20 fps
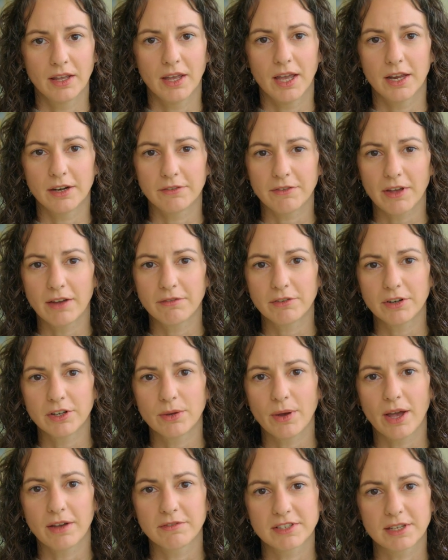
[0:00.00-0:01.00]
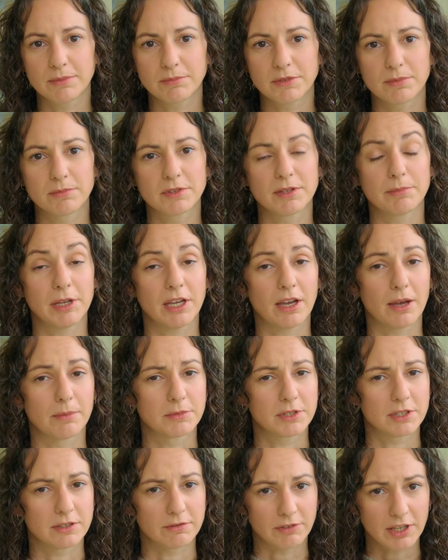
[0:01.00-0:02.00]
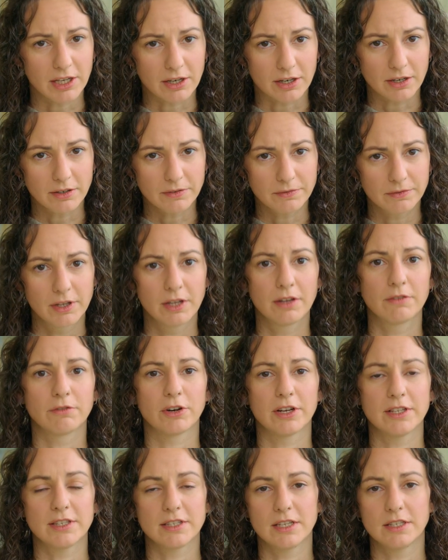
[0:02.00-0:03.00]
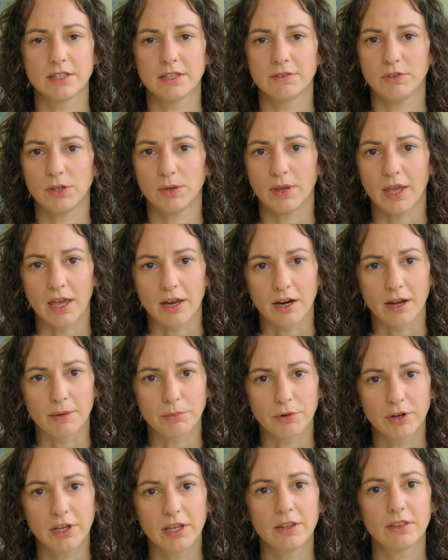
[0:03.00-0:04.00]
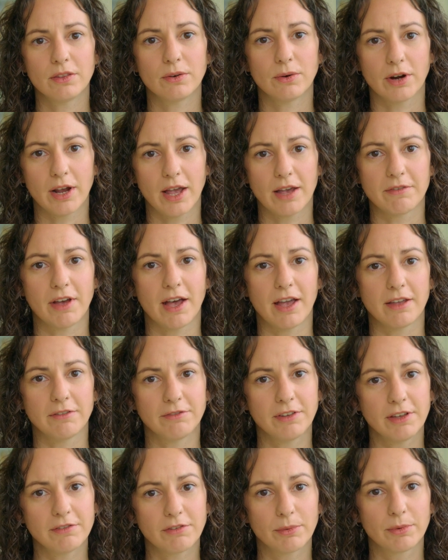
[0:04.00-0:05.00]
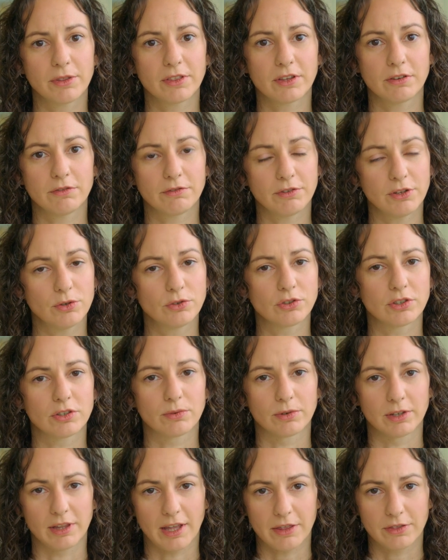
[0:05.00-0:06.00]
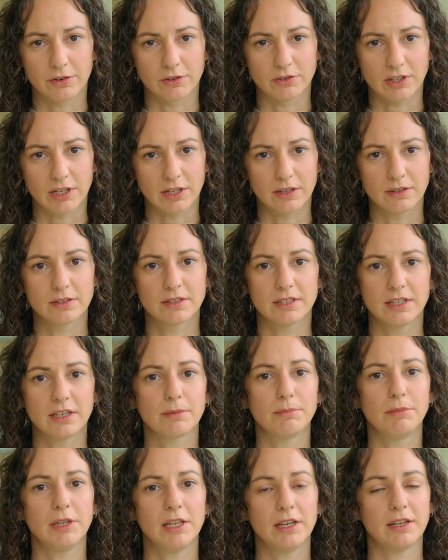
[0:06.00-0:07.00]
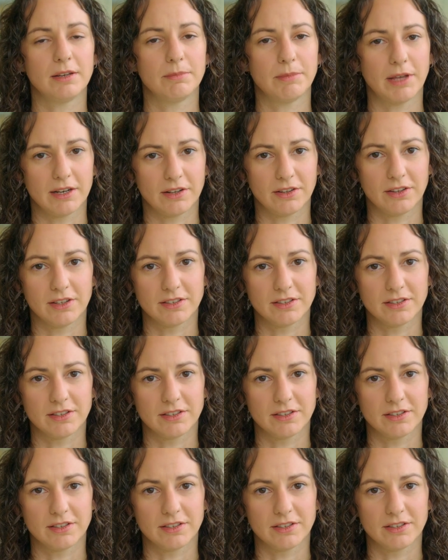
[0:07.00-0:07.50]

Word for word: And if ever you have symptoms that become severe, for instance, if you cannot breathe or have high fever with confusion or lethargy, seek immediate medical